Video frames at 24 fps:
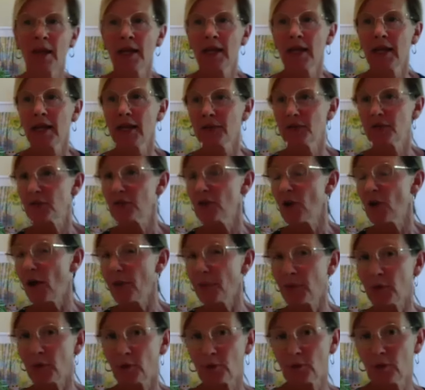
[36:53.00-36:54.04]
It's
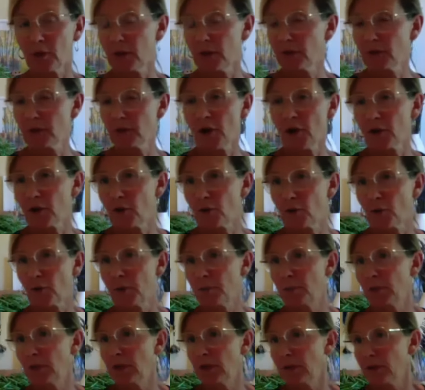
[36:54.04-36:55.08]
not a
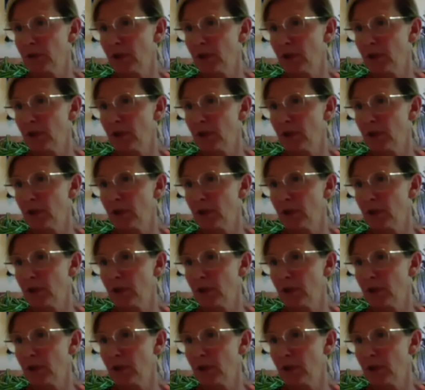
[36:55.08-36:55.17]
criminal,